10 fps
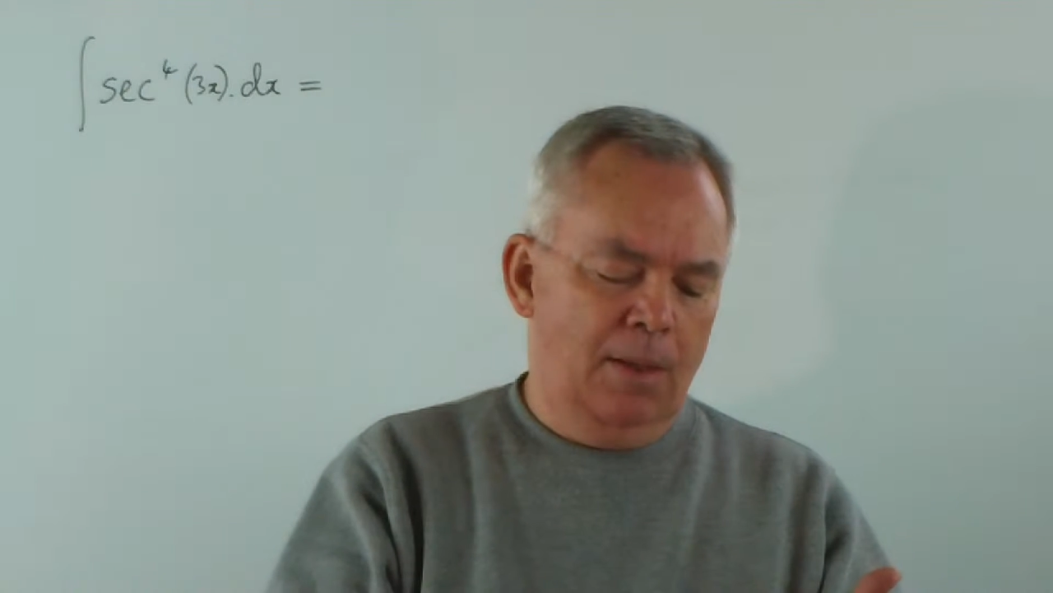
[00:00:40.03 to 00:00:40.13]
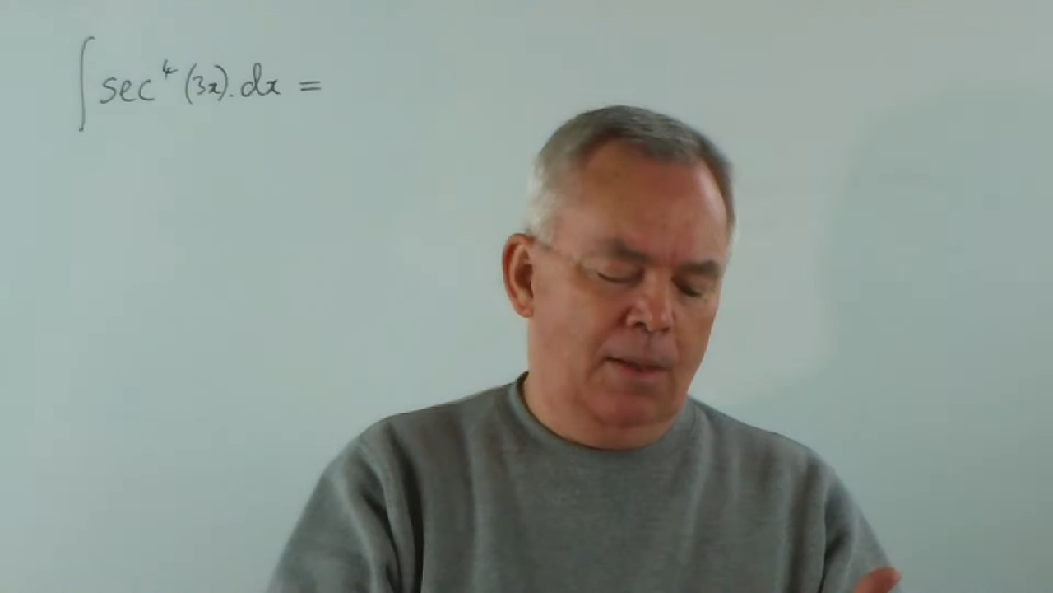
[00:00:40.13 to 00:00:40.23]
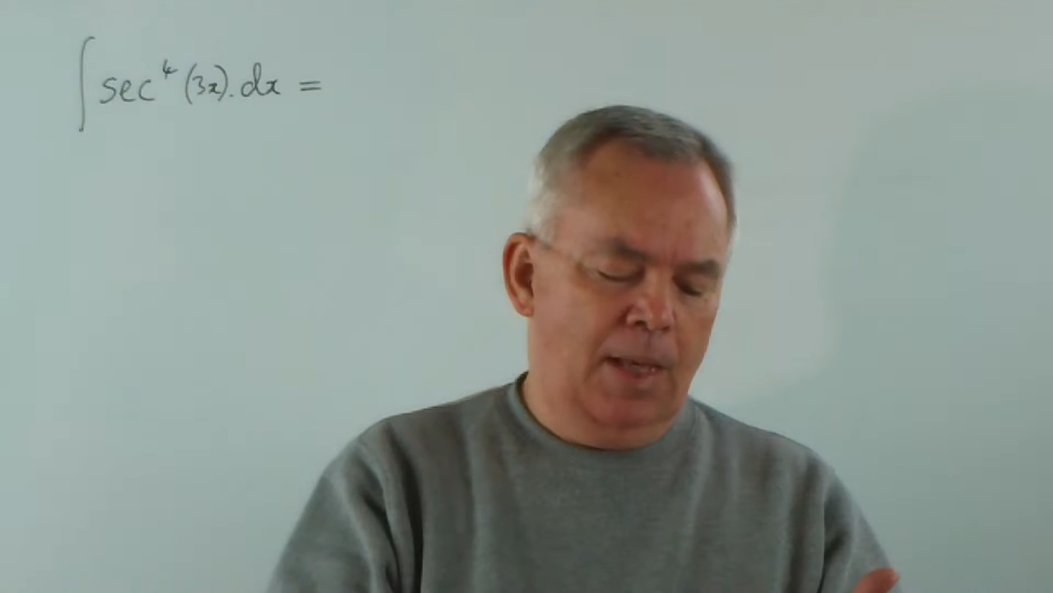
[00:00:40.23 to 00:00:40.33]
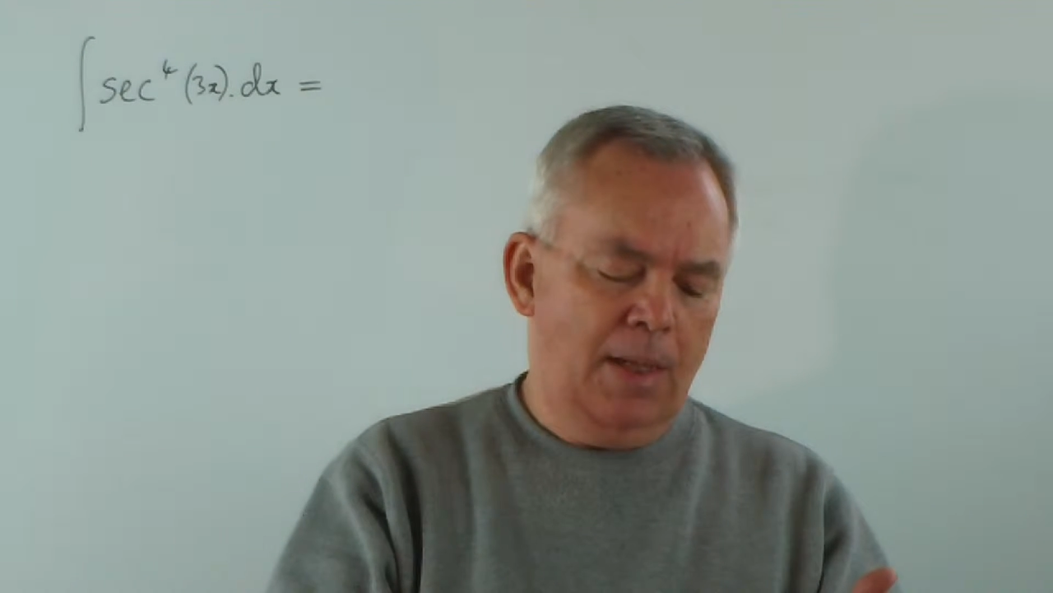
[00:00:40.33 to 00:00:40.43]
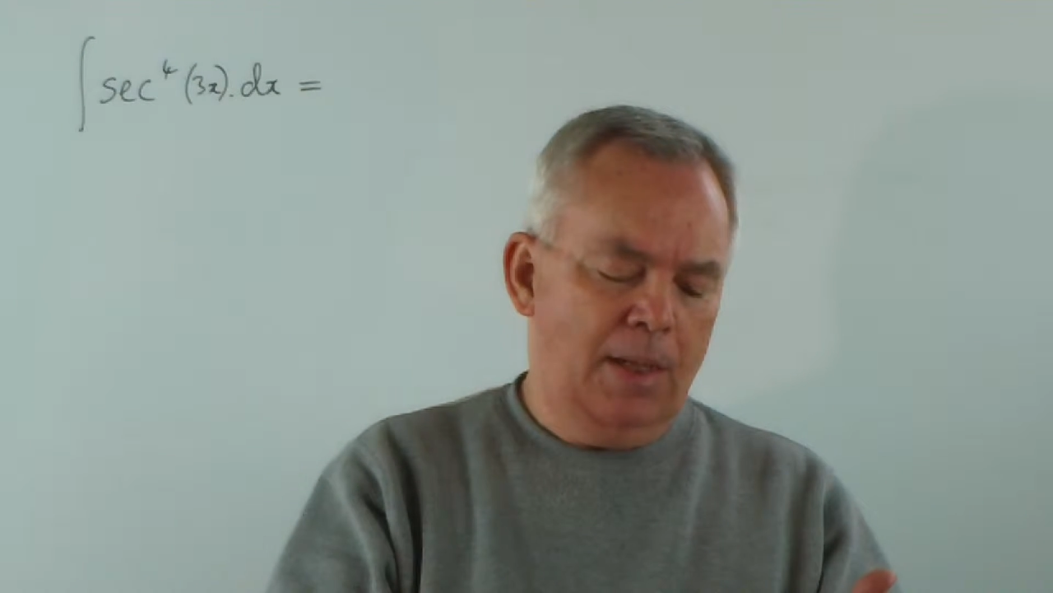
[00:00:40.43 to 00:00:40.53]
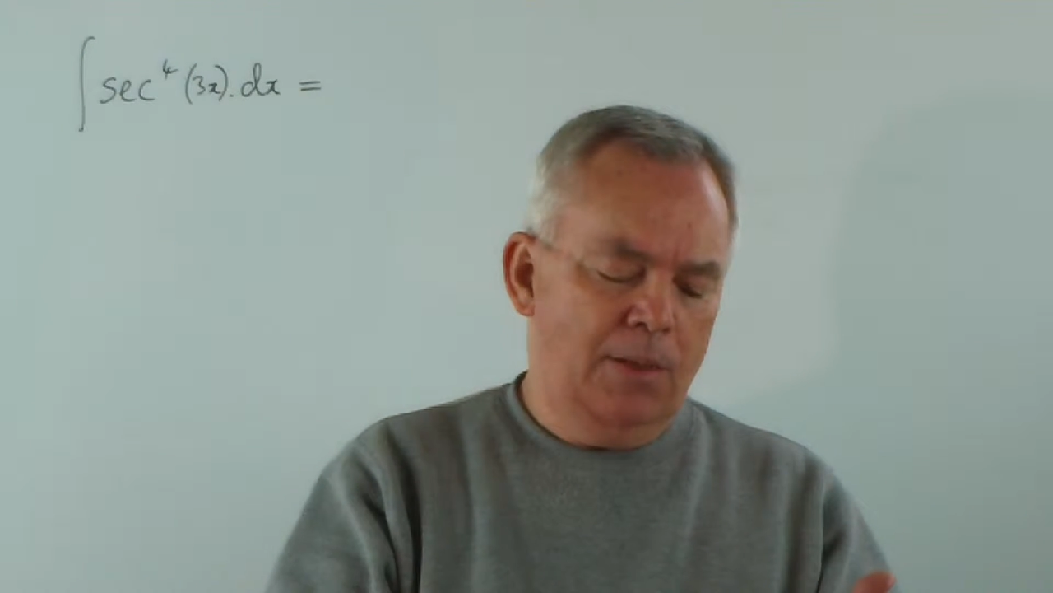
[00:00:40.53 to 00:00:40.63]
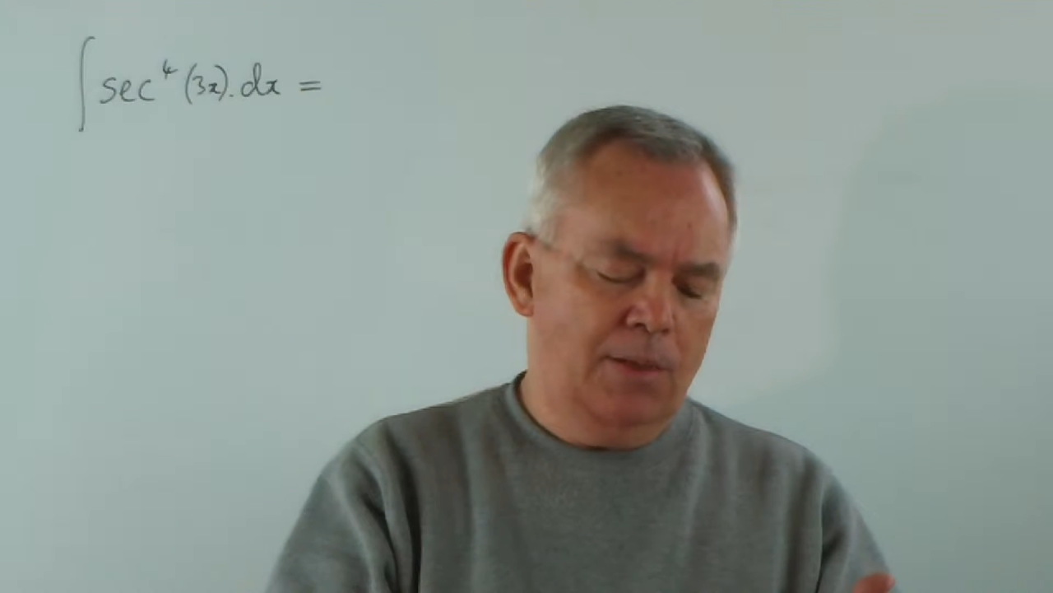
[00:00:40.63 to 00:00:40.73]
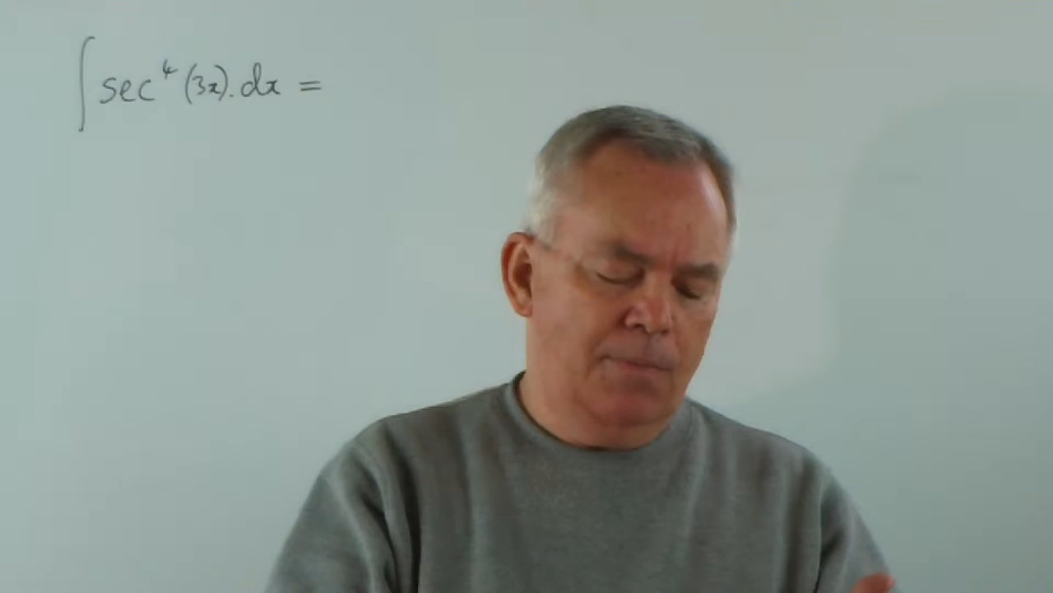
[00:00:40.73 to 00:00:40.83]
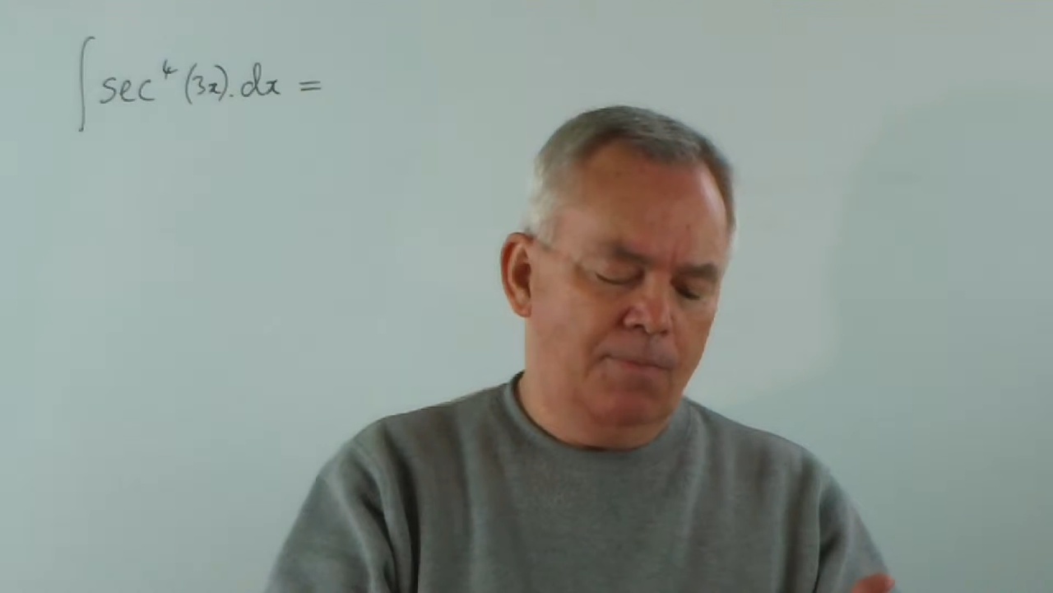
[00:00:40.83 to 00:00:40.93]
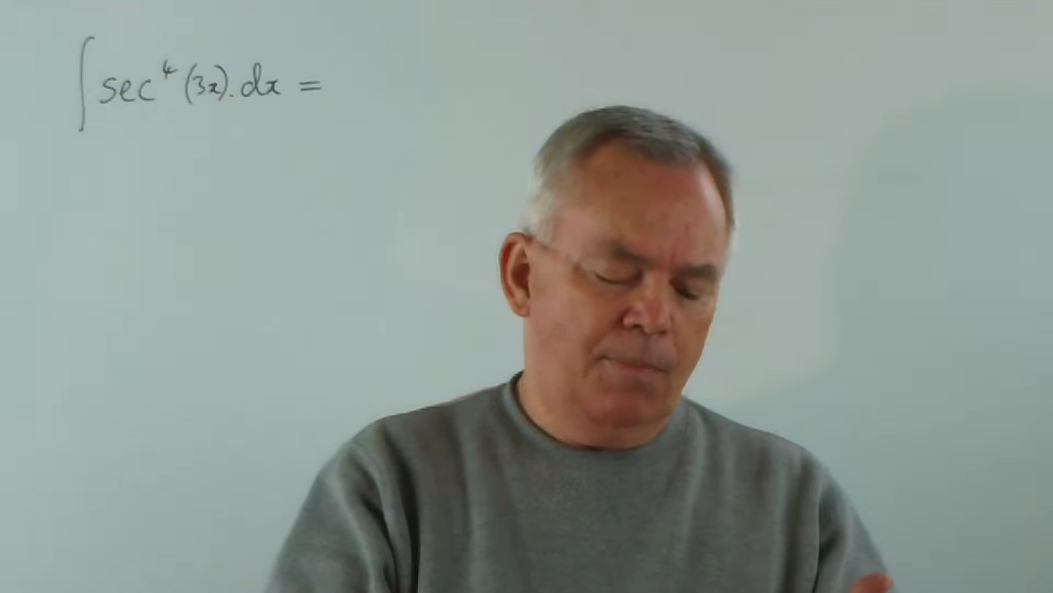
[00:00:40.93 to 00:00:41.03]
and that
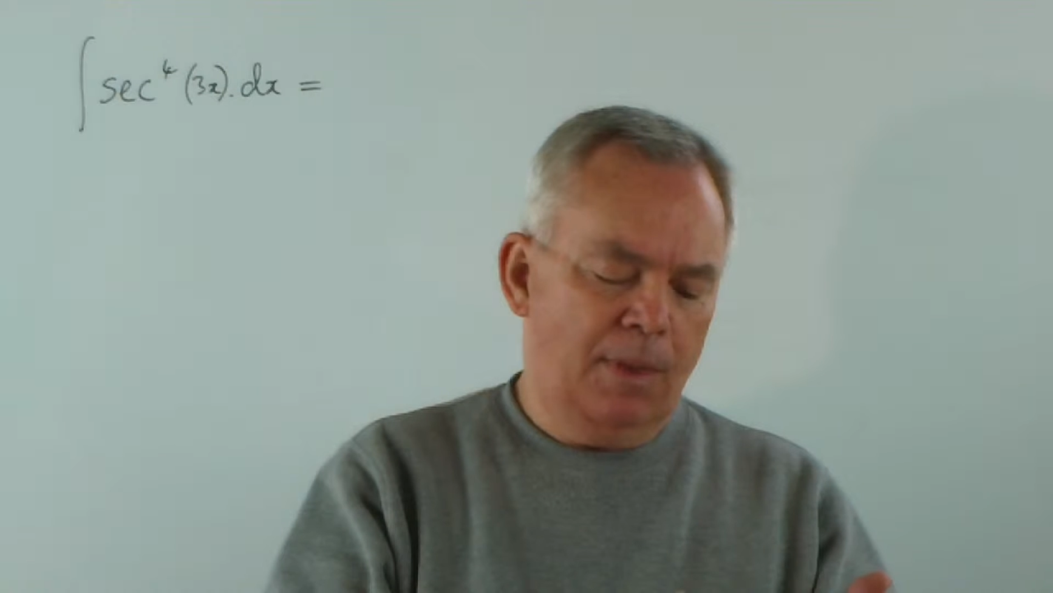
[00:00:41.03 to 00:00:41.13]
is